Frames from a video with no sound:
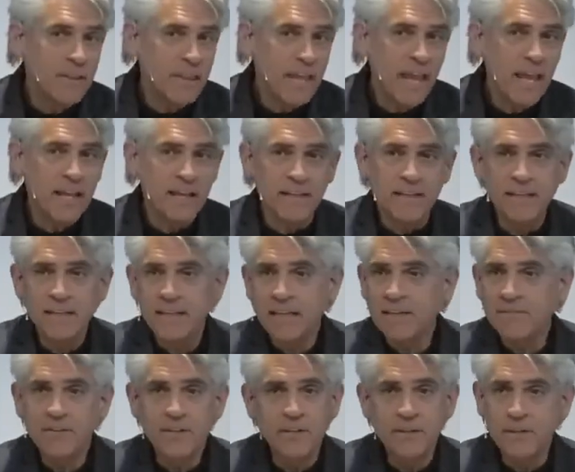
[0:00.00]
Even
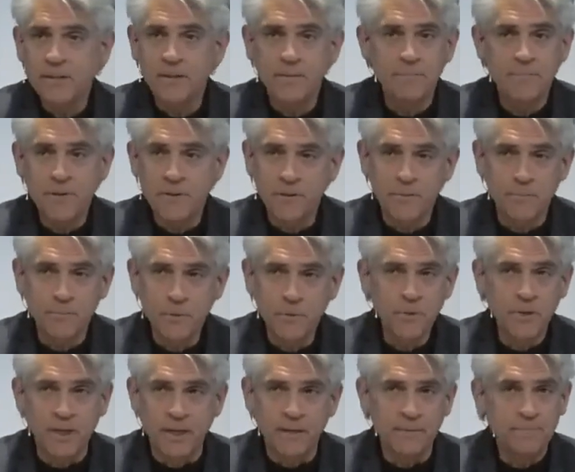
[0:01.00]
then, even the
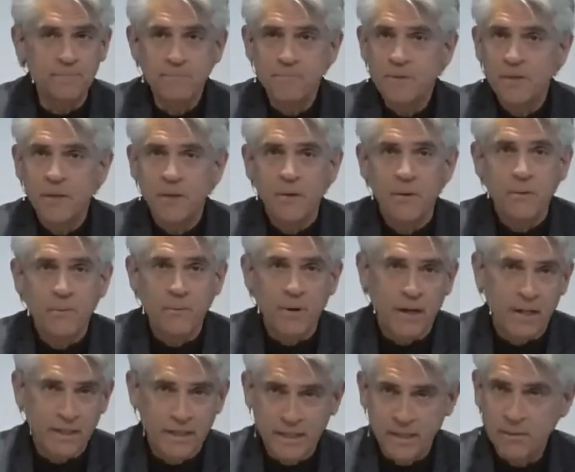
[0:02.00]
Buddha,
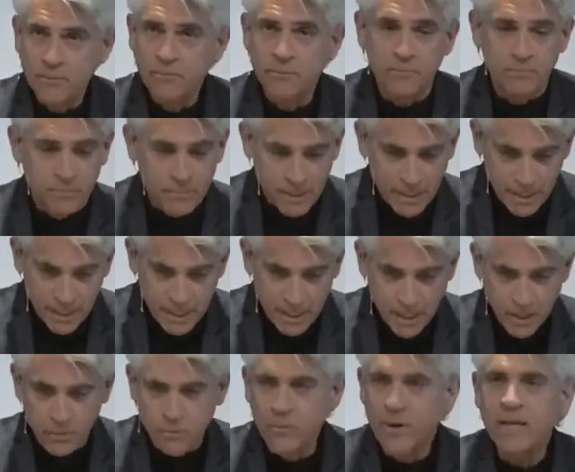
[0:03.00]
while he
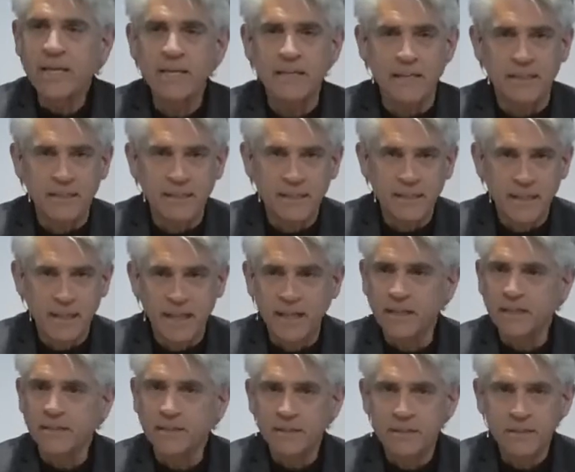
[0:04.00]
awakened,
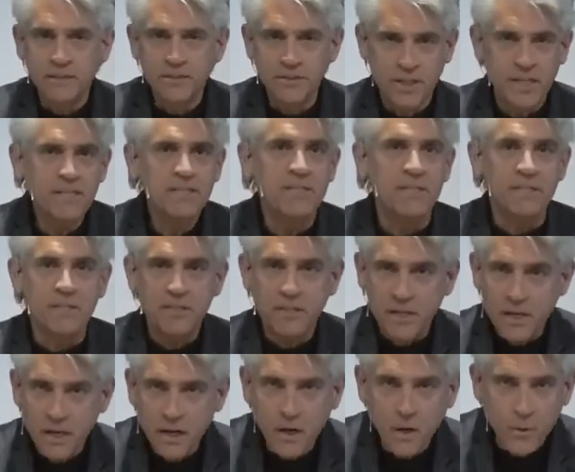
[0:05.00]
and
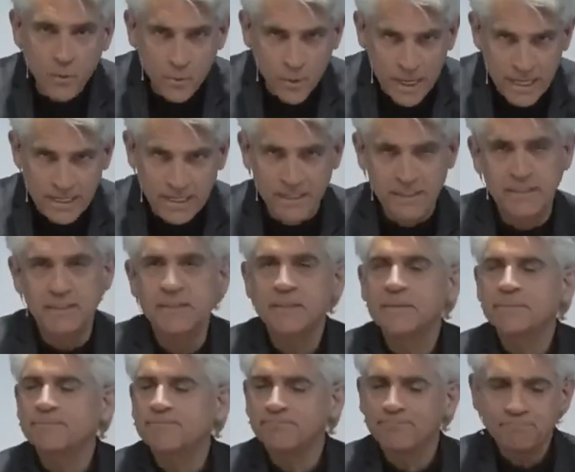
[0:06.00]
Jesus
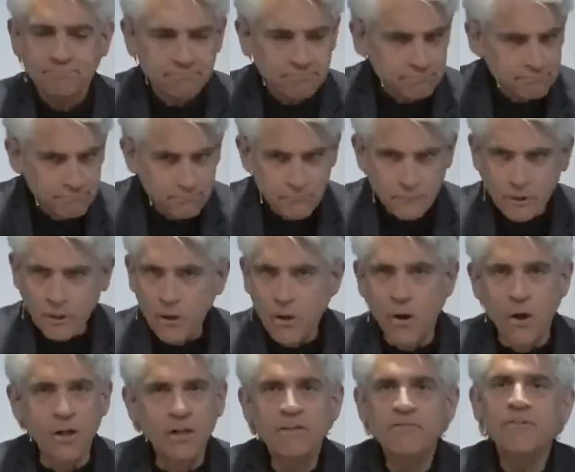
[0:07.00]
awakened,
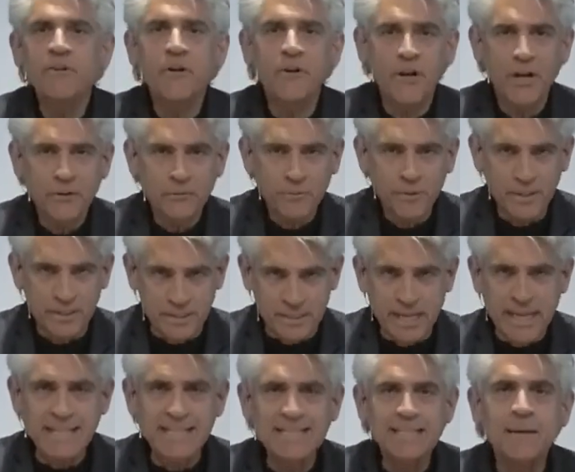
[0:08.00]
all of the great
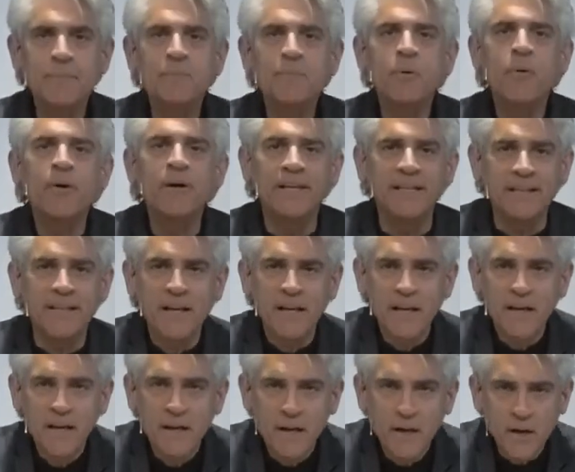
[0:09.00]
ones at some
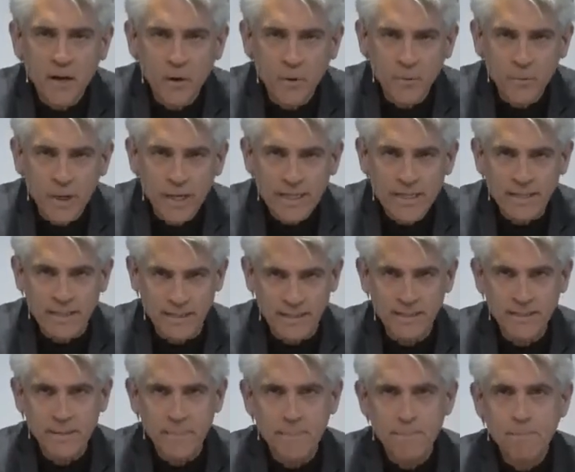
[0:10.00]
point
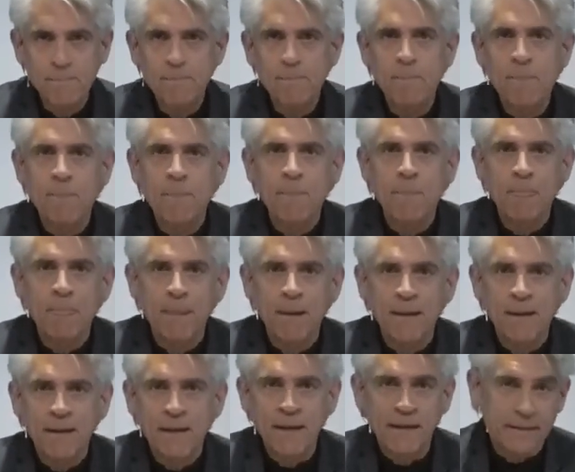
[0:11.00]
awakened,
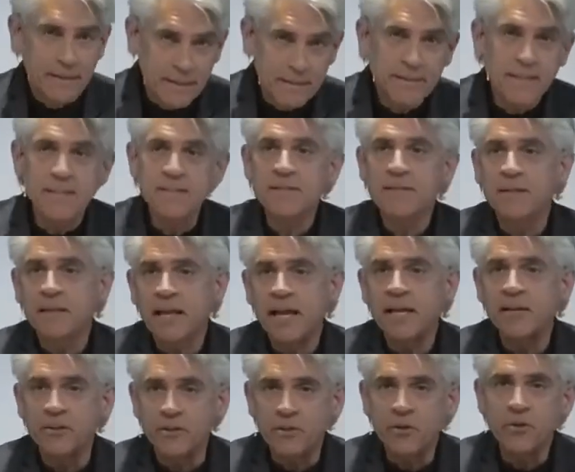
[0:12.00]
and yet they
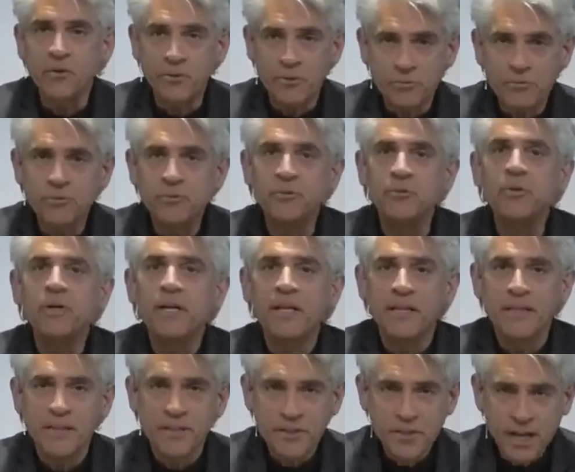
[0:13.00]
still had to go
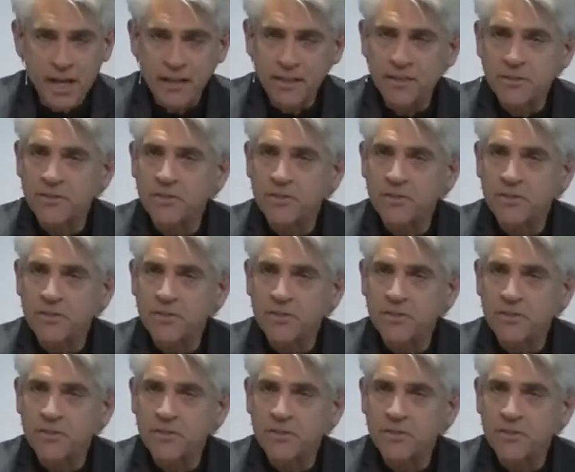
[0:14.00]
through the